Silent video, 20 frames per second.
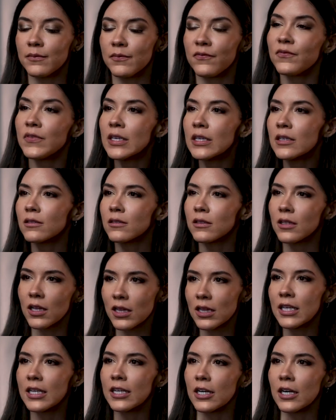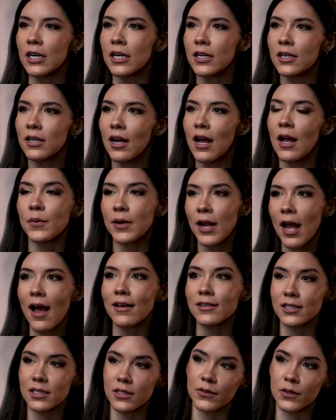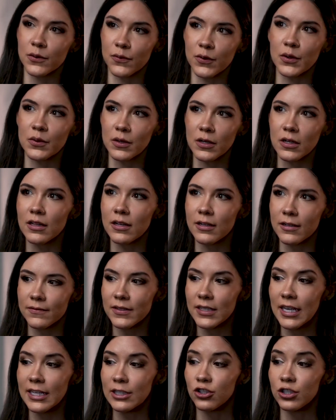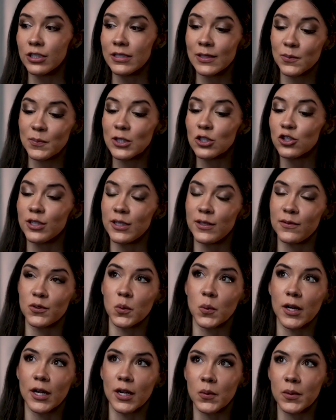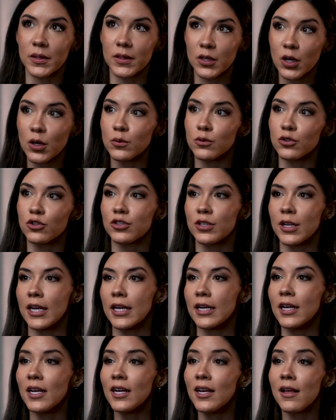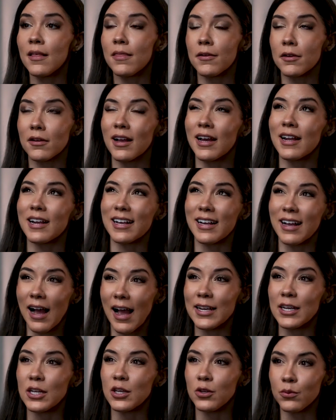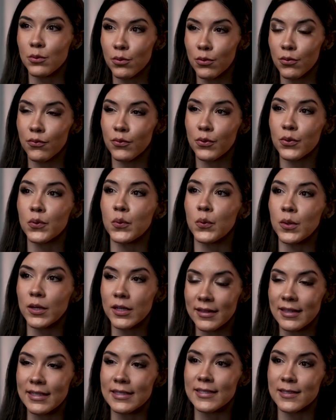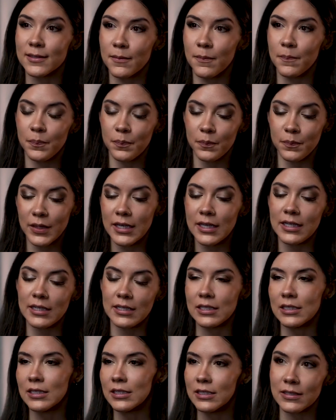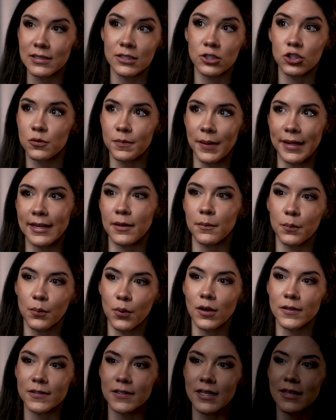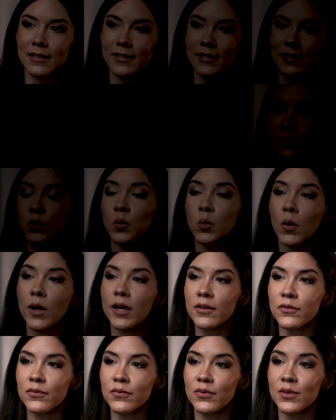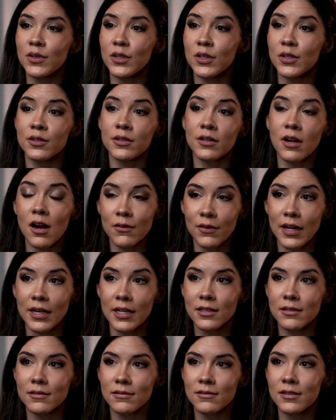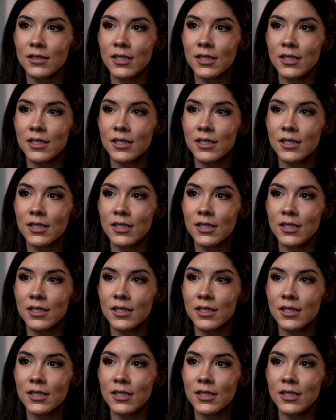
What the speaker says: feel clear, I would ask for further clarification, especially if you're working with a coach and they're kind of guiding you through this PED decision-making process. So what if you're not ready?